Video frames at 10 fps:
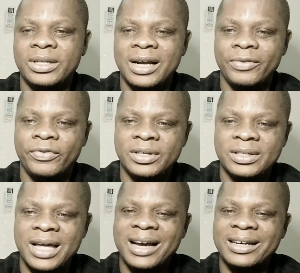Daddy
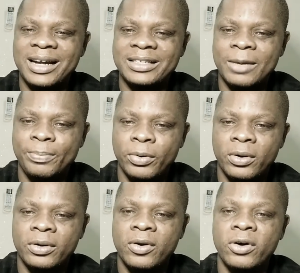Freeze and granted
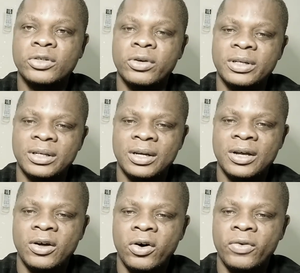Paul custody
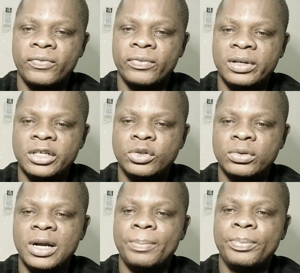of the
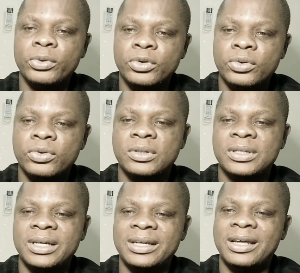children
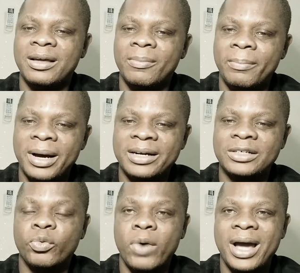produced in the
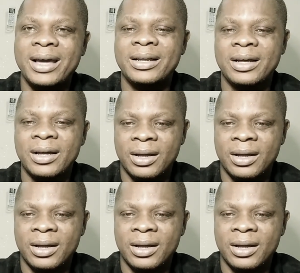marriage, while